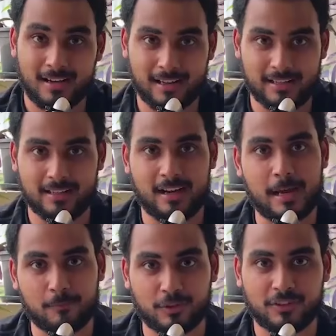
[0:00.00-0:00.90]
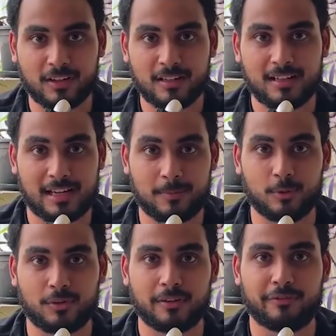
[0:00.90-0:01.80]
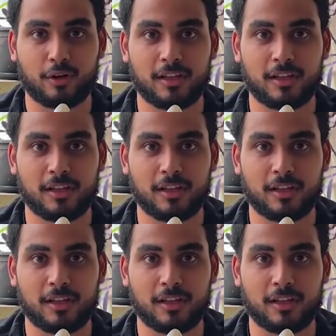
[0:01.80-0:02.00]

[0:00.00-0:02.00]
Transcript: Hi, I'm Vishal and I'm losing 40